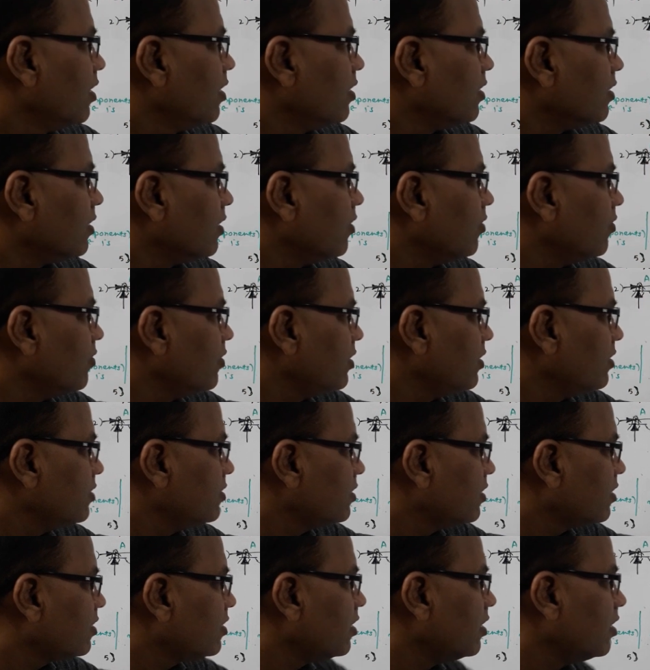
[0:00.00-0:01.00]
Now it is
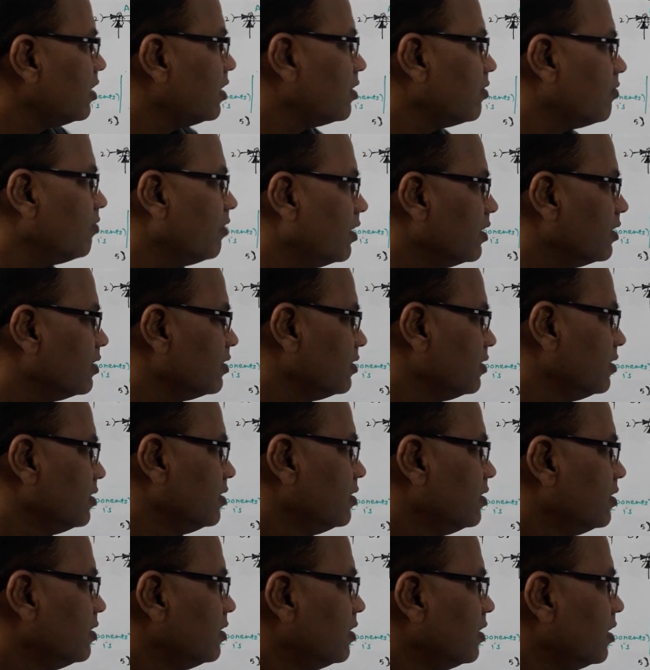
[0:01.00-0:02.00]
the third one,
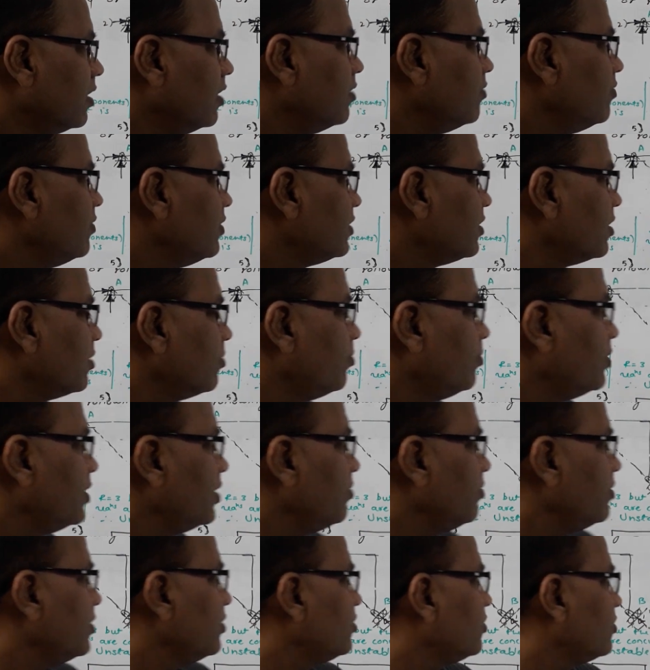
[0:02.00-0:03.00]
in which a
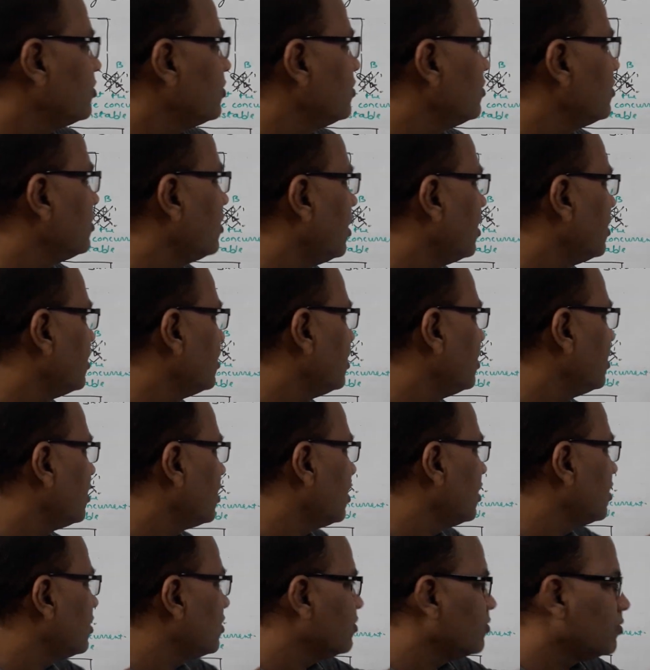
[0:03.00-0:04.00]
beam is shown and there
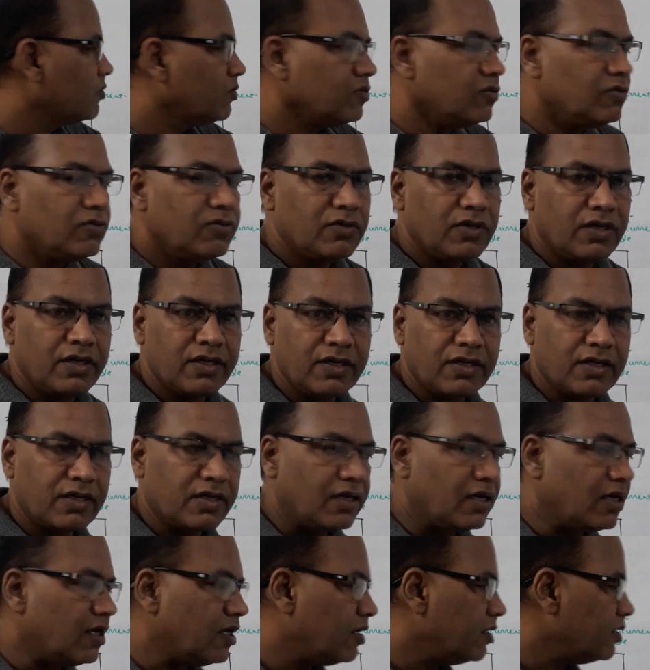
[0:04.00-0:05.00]
are two
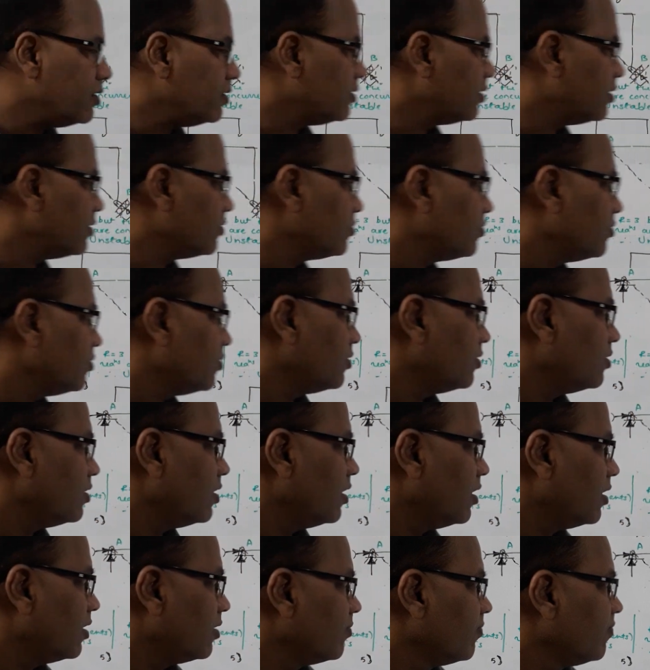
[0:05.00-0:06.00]
internal hinges over
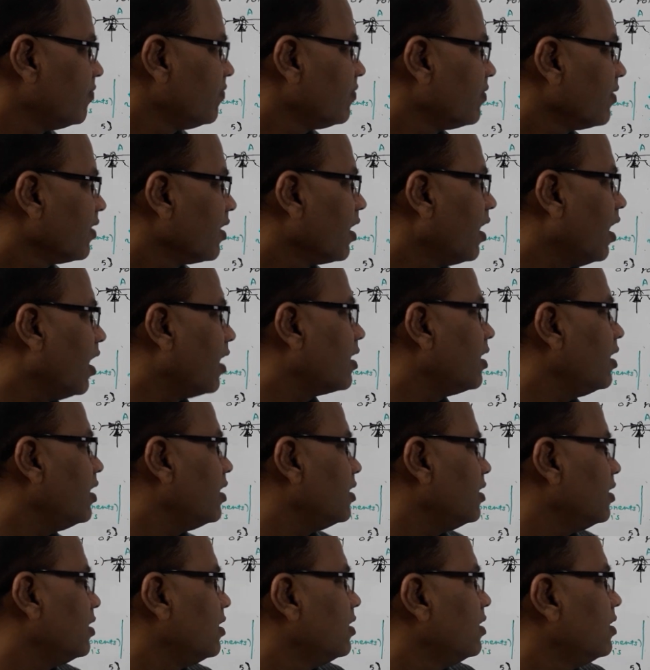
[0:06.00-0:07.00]
there.
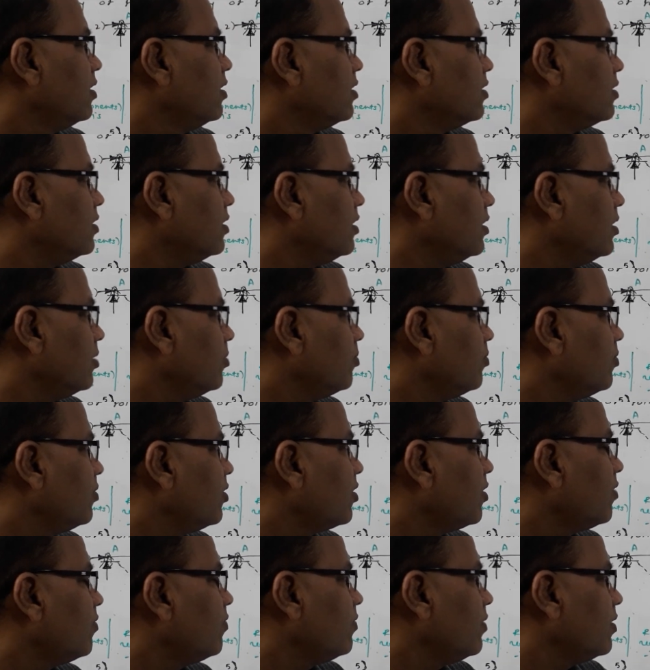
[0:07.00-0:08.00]
Again the number
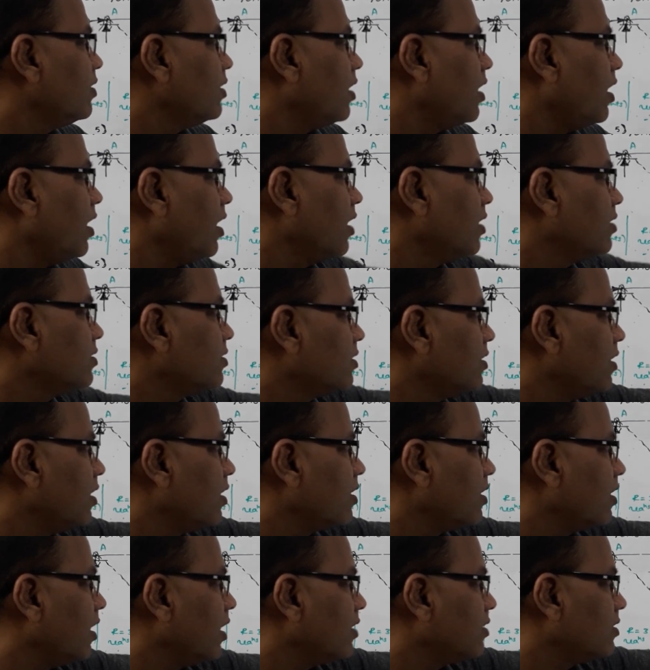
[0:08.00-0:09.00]
of external
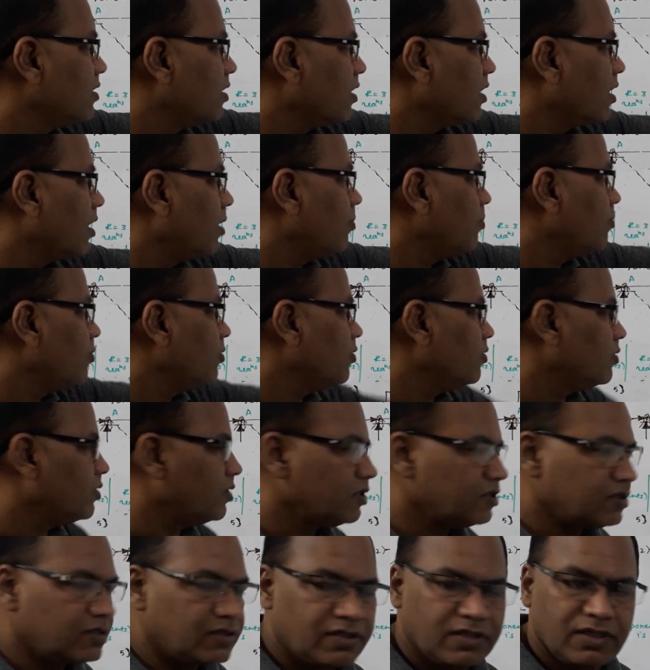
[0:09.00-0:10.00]
reaction
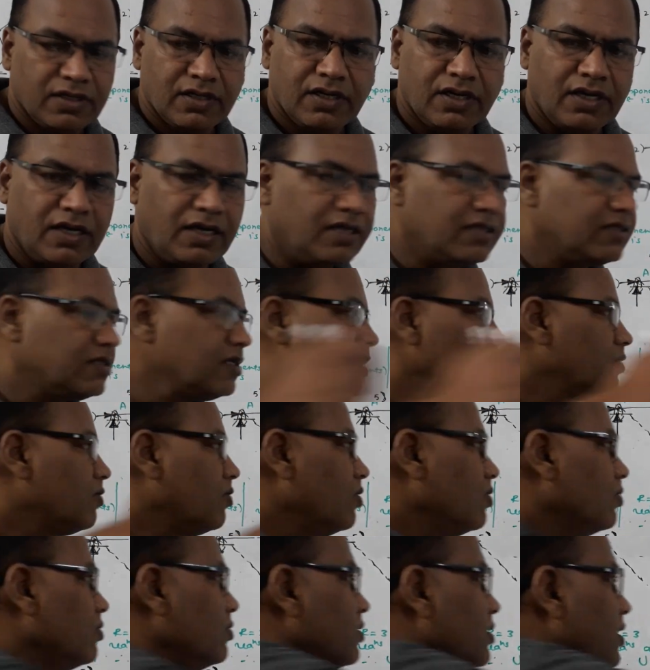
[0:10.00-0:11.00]
components is
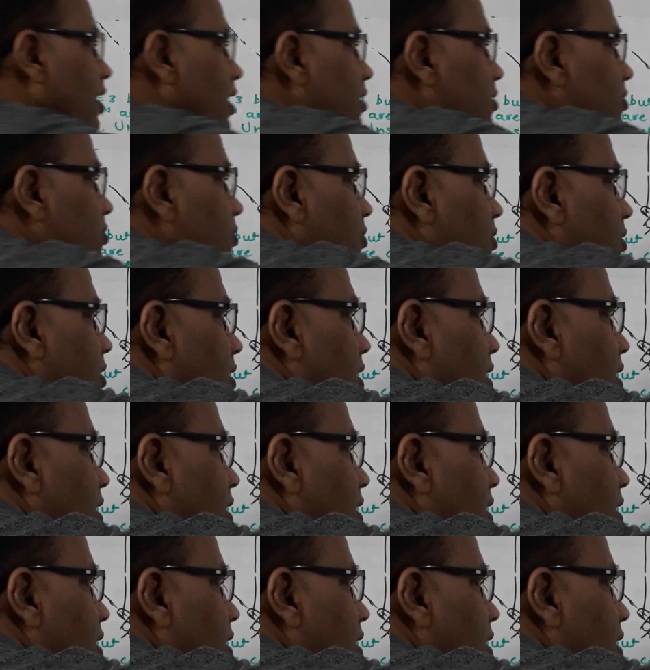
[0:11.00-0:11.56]
equal to 6 over